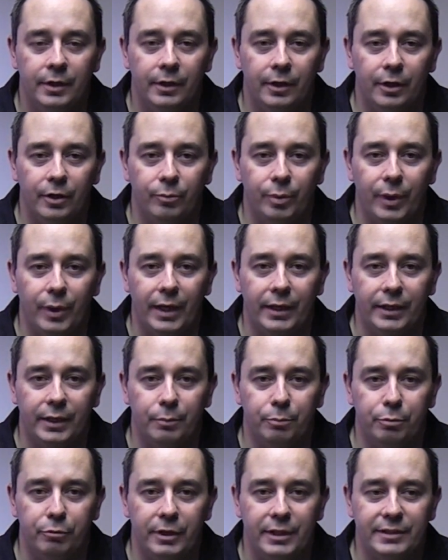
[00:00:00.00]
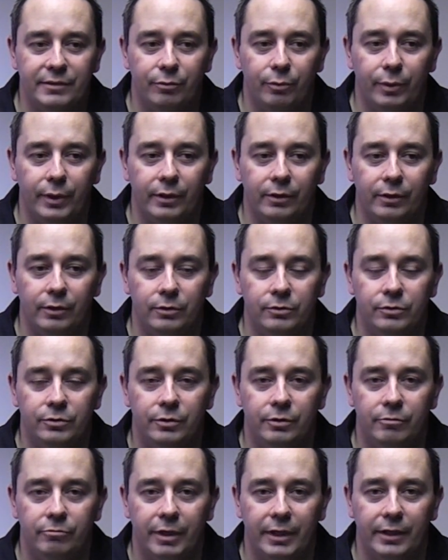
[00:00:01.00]
and by the abrasive wheels
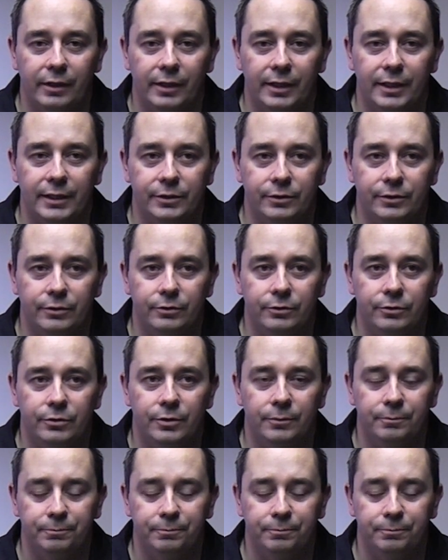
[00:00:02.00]
regulations.